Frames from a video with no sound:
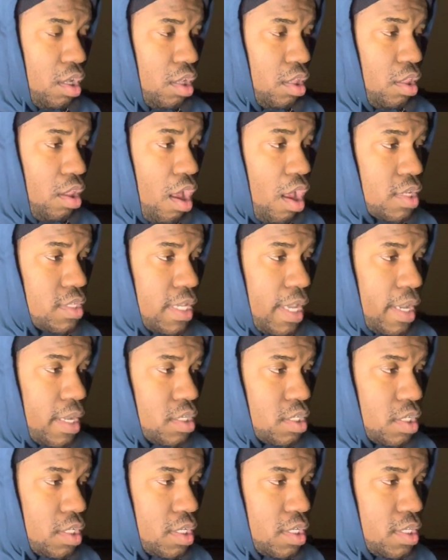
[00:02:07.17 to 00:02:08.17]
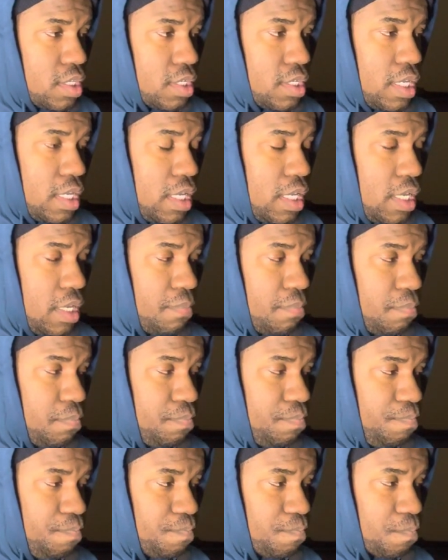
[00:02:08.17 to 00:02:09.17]
Los Angeles, a
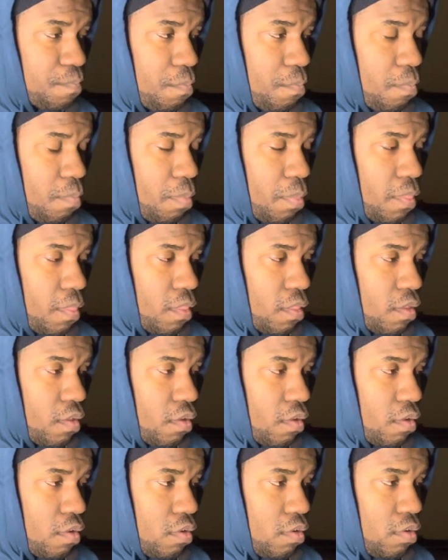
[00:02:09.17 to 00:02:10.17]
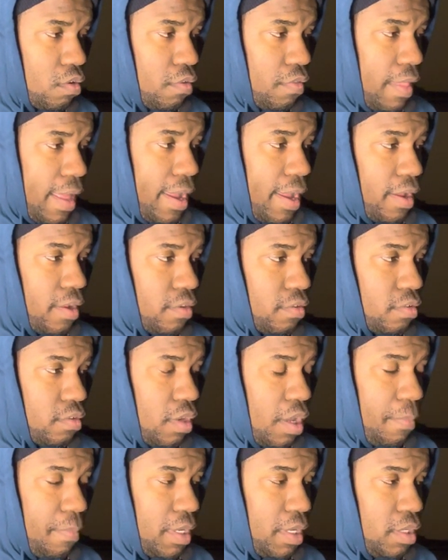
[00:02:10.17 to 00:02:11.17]
team that,
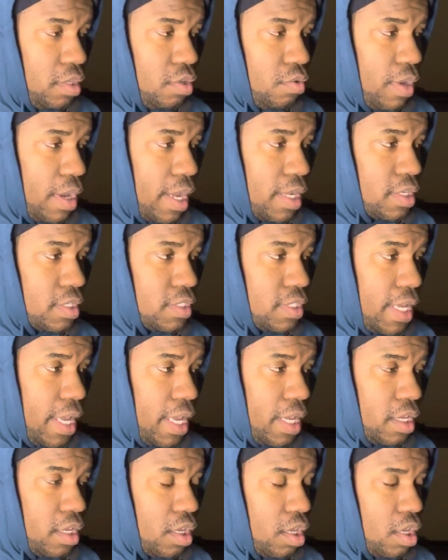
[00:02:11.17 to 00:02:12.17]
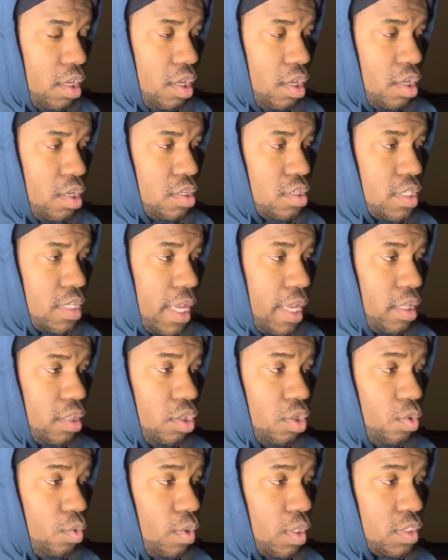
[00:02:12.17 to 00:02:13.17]
I mean, you had to take St.
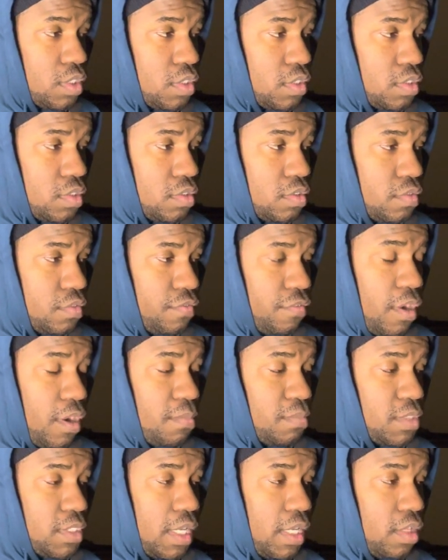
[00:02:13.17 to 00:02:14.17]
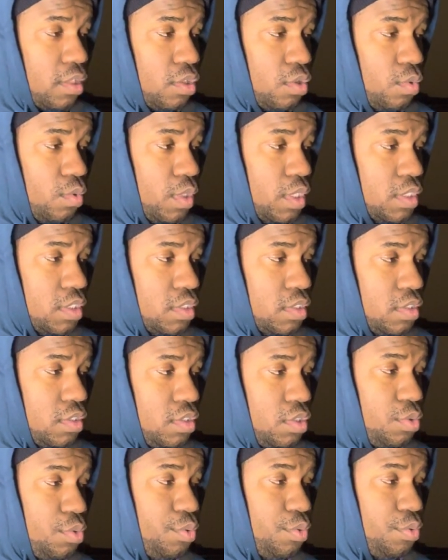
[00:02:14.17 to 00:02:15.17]
Louis from St. Louis
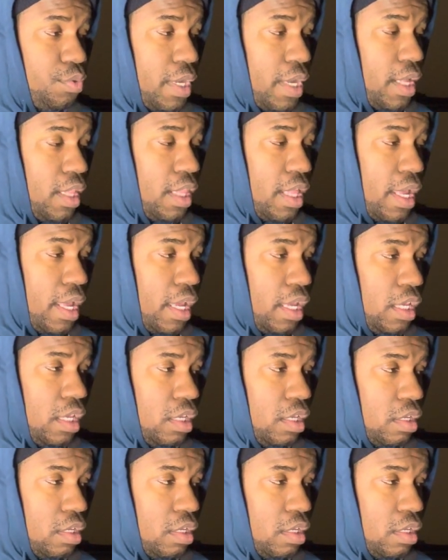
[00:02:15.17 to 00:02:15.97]
to LA.